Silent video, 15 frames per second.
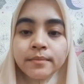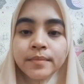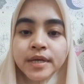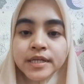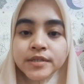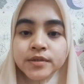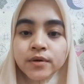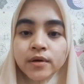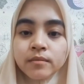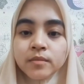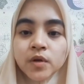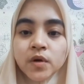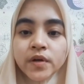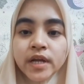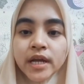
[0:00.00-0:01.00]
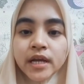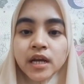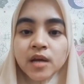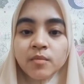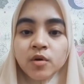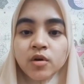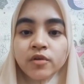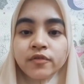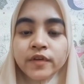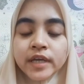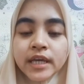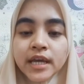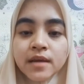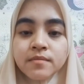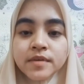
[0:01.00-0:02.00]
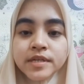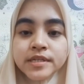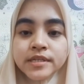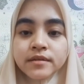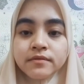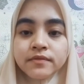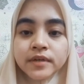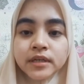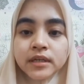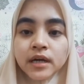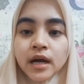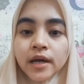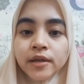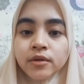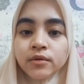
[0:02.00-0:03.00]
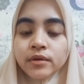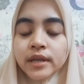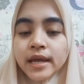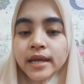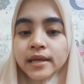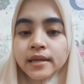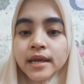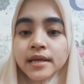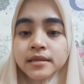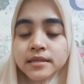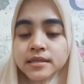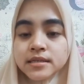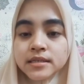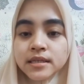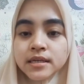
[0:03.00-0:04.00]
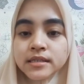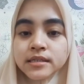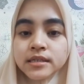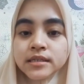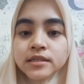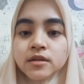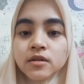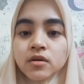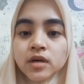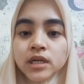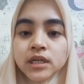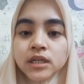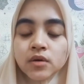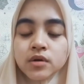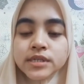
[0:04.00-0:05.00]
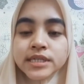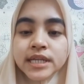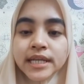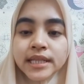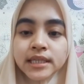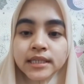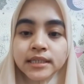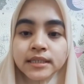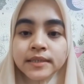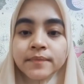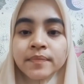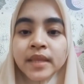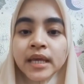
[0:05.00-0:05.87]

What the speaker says: Based on block diagram of AM receiver, I know that at this stage is local oscillator.